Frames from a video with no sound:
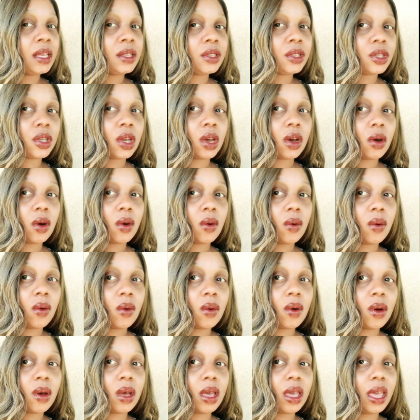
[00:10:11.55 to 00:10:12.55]

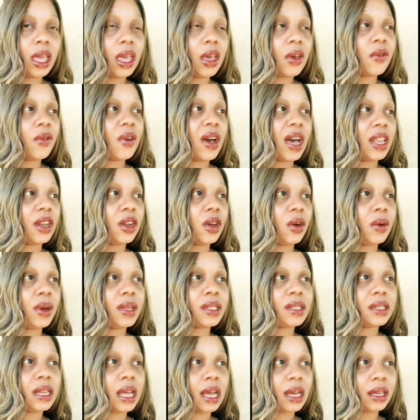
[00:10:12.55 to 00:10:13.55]
So if I know
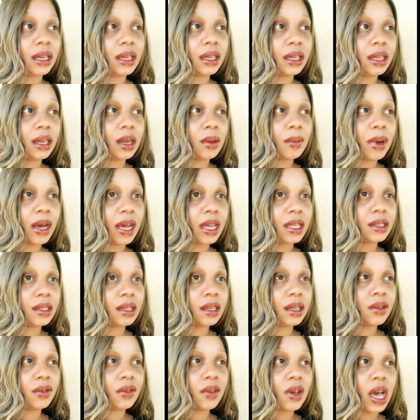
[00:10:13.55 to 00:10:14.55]
it's not good and
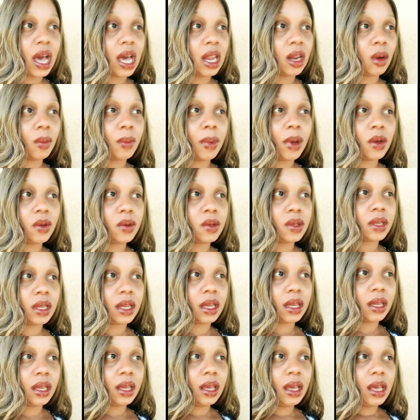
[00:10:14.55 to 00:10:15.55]
positive, I don't post
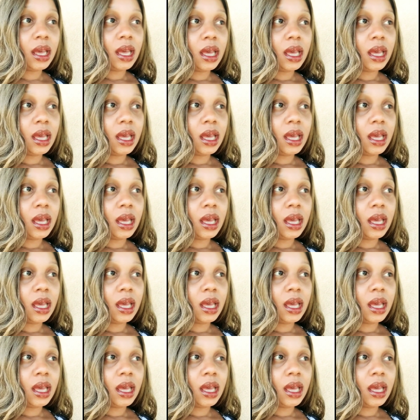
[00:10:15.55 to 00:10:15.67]
it.